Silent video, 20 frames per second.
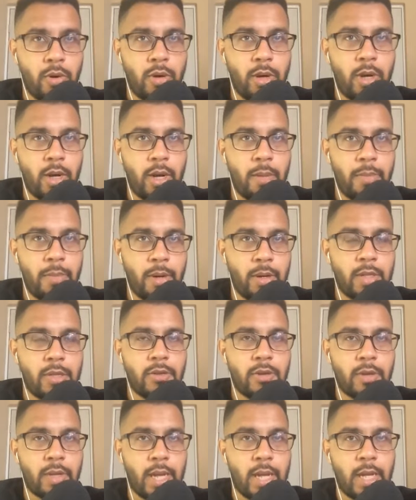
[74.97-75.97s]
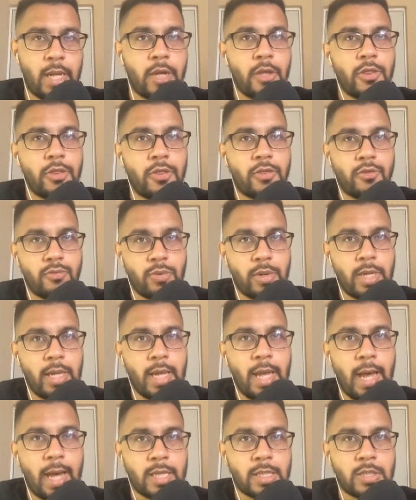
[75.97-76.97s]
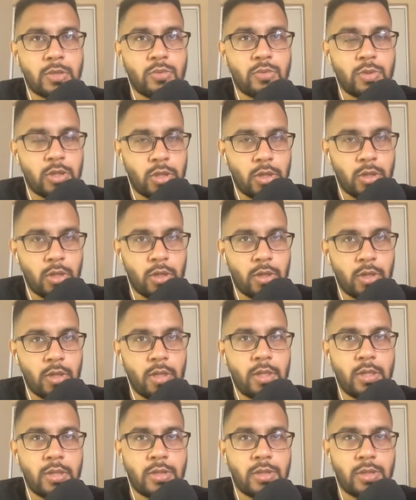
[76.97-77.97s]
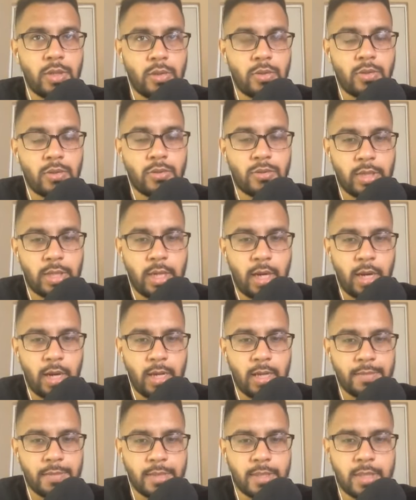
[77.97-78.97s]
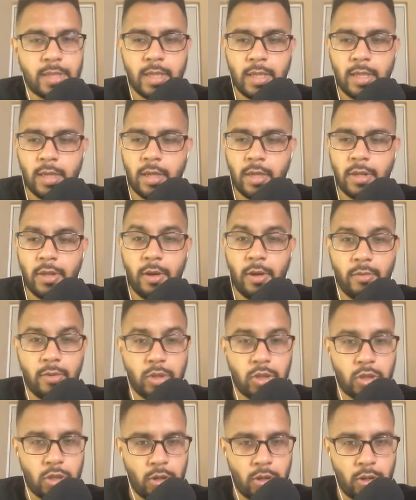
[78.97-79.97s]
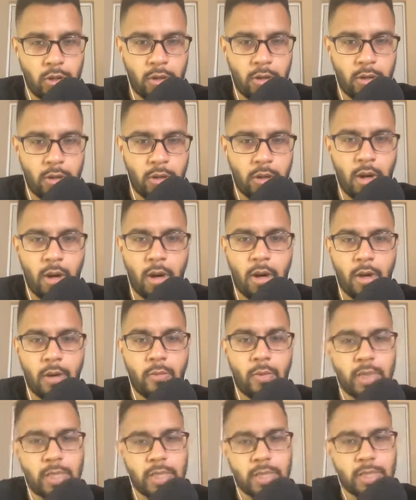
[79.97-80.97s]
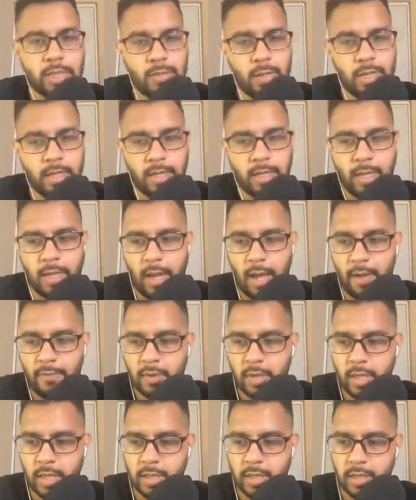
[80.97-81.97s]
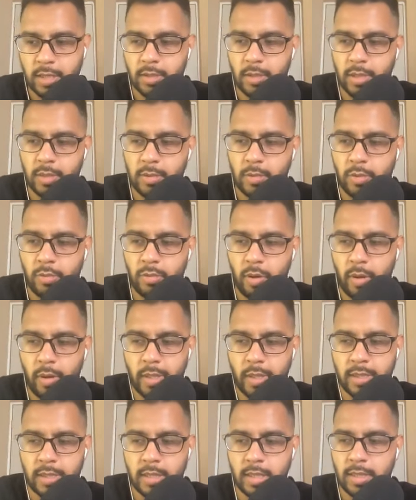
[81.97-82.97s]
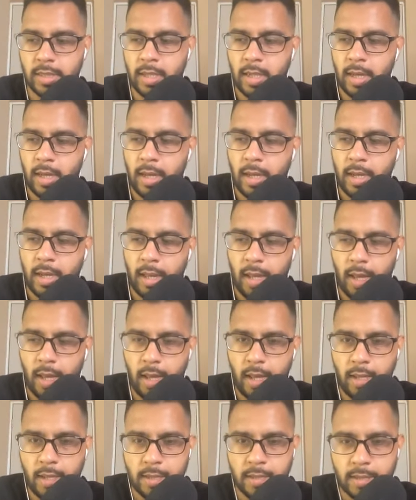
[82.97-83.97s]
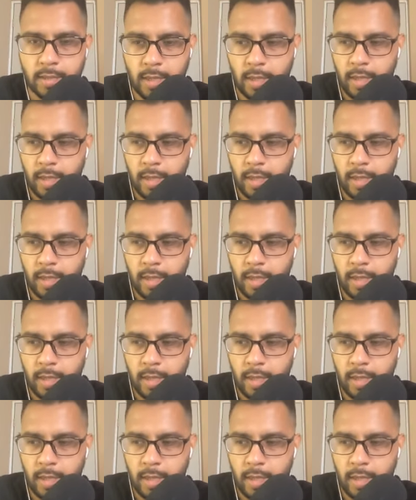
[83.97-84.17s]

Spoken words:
apparently, they're getting 3x return. So three times their return on what they spent in advertising. So that's what ROAS is. And